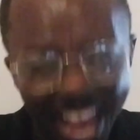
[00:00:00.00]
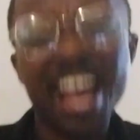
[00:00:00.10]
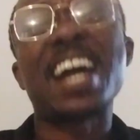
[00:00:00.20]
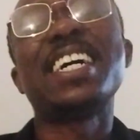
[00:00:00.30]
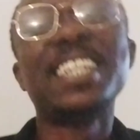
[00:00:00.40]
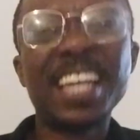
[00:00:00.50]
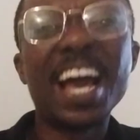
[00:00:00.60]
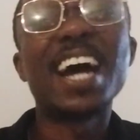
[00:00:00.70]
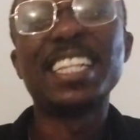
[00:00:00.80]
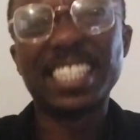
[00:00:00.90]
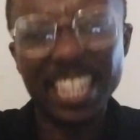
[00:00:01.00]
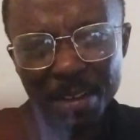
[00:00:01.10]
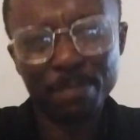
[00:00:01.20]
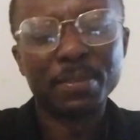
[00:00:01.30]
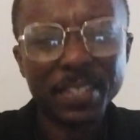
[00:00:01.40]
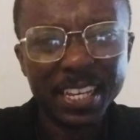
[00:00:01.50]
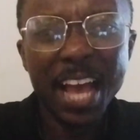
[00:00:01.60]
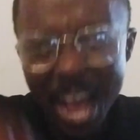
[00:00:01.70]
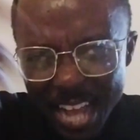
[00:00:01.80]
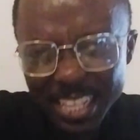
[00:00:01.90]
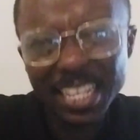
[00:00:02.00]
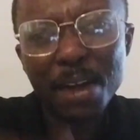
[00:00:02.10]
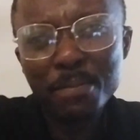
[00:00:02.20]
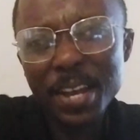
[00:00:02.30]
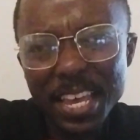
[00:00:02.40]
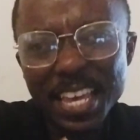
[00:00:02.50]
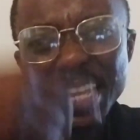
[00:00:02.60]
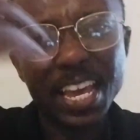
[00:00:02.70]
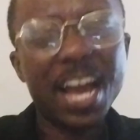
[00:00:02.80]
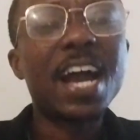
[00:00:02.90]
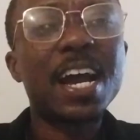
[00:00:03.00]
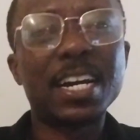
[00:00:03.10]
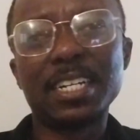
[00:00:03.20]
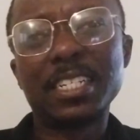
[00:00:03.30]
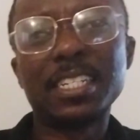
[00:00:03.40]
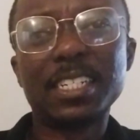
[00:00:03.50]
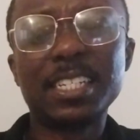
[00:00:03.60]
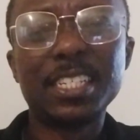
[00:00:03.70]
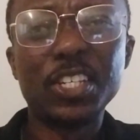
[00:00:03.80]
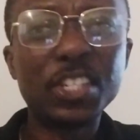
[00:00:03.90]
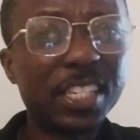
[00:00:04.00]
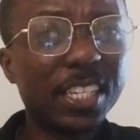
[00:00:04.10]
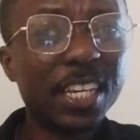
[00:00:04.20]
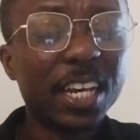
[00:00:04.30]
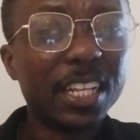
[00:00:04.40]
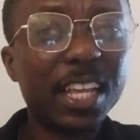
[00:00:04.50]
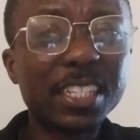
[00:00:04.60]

ah, Adam way, ah. You see, the